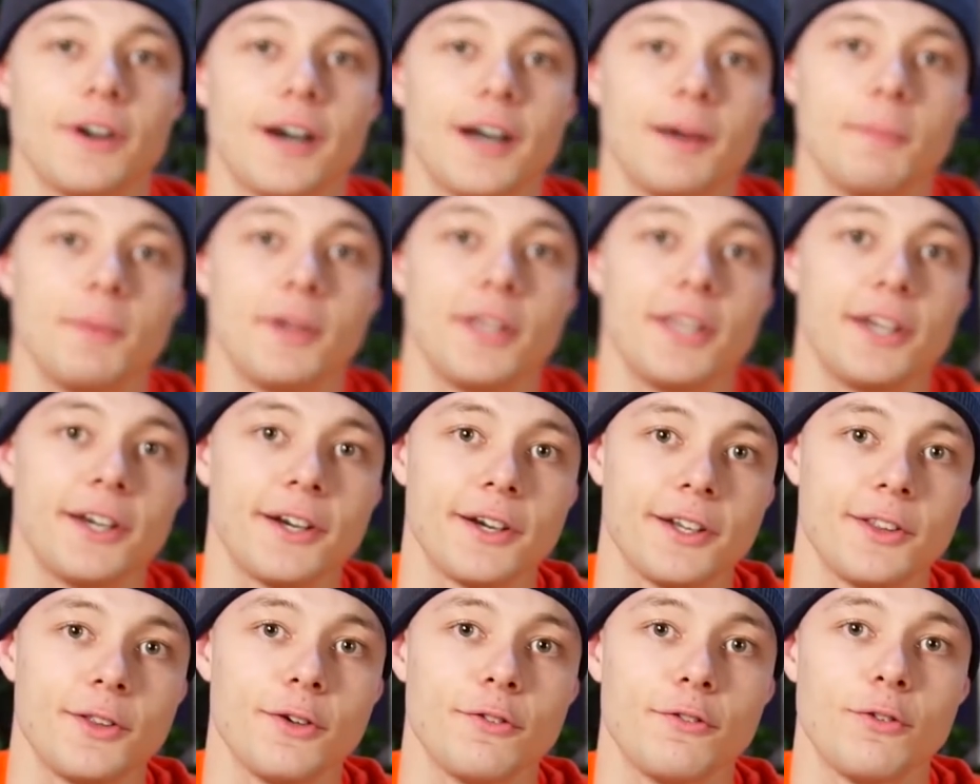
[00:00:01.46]
I'm here
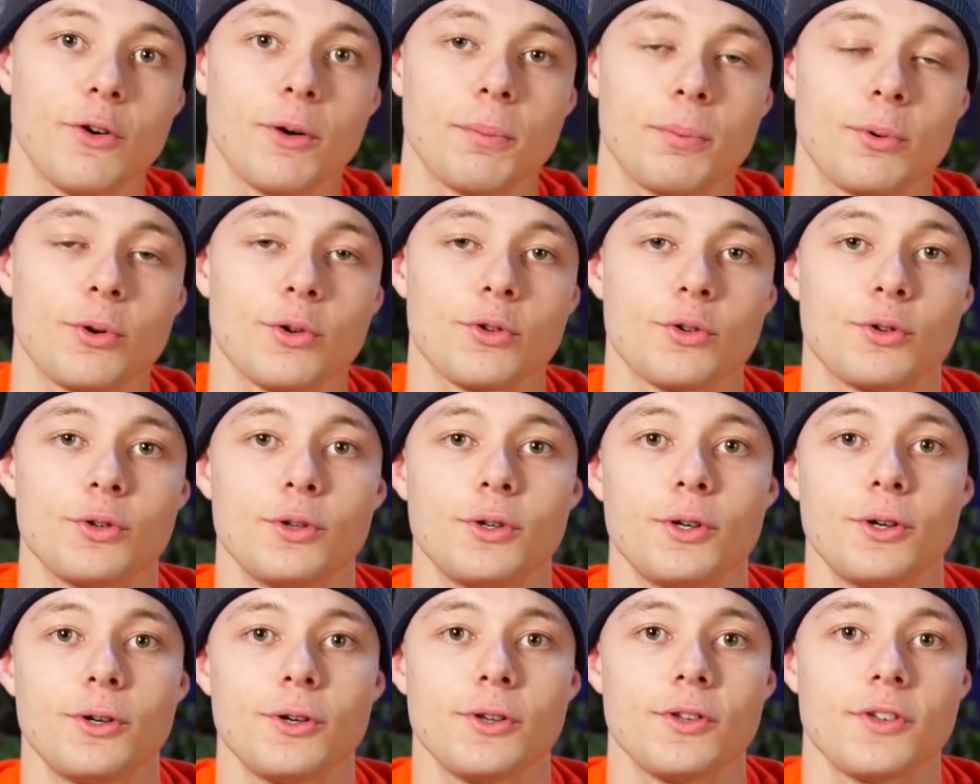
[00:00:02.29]
at the Vault Pro
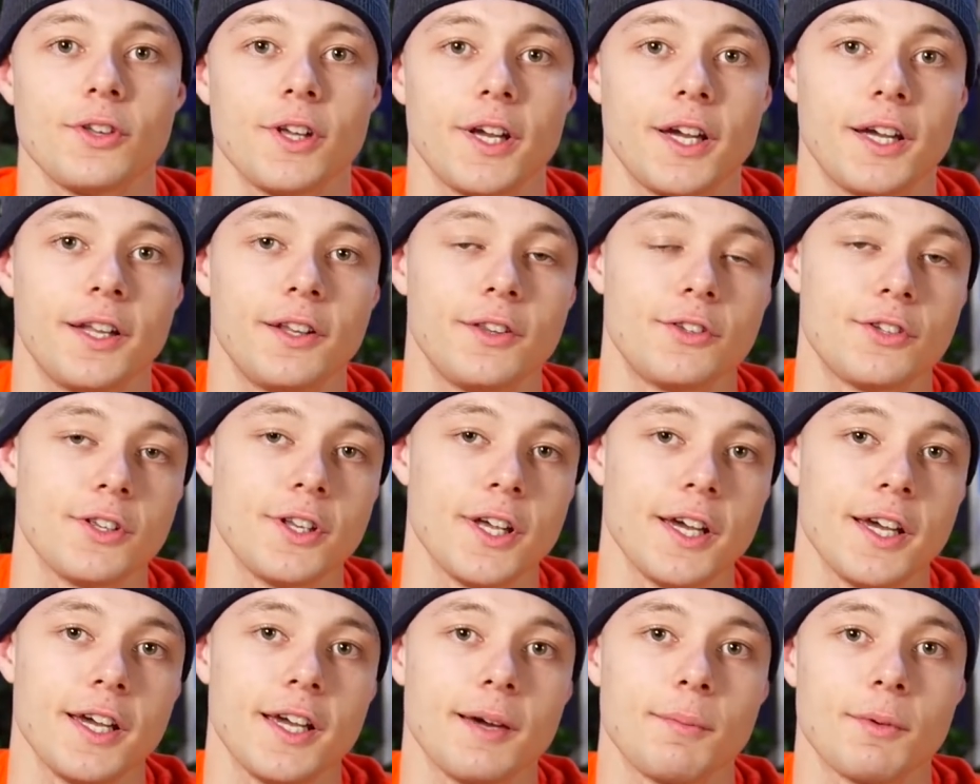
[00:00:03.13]
Scooters and
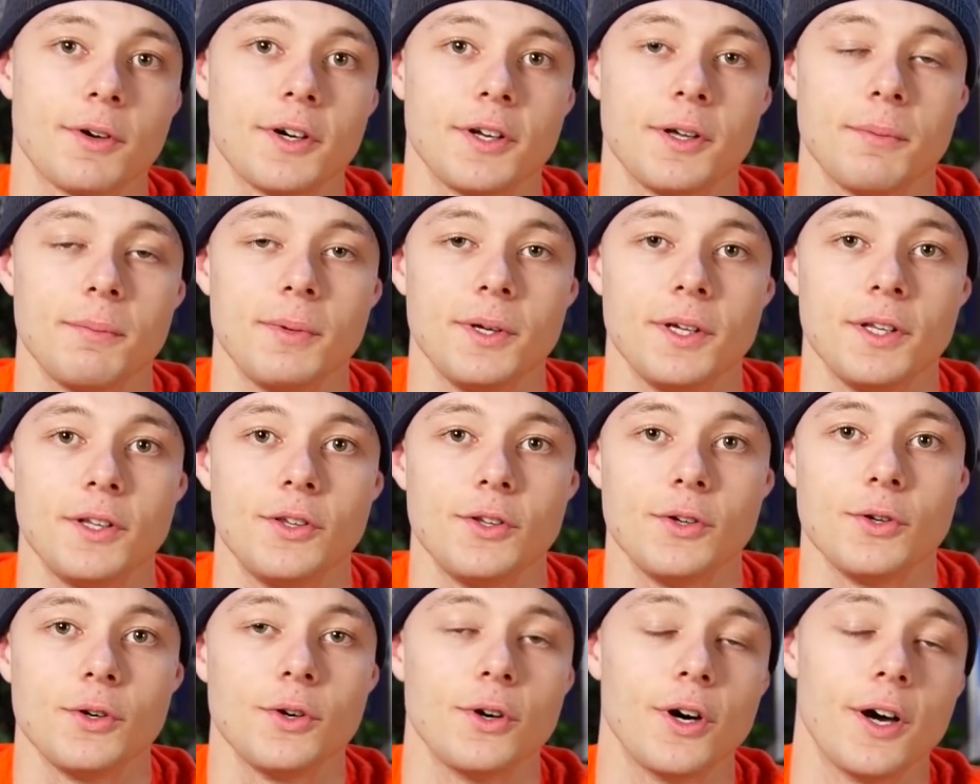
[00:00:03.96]
today I'm gonna be
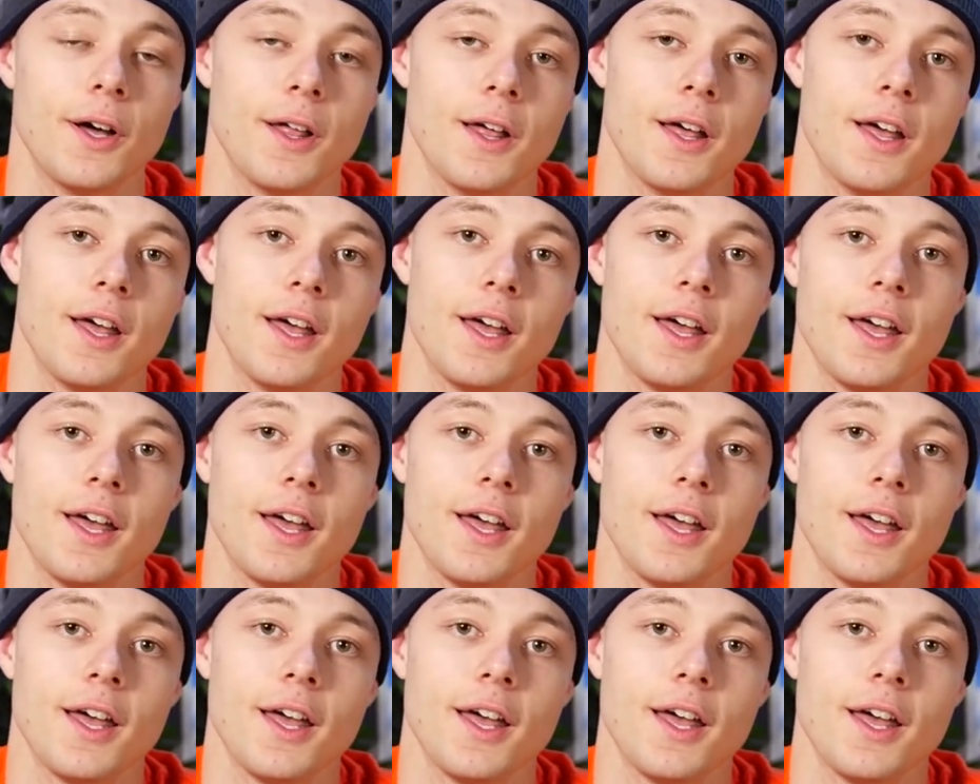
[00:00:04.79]
do a,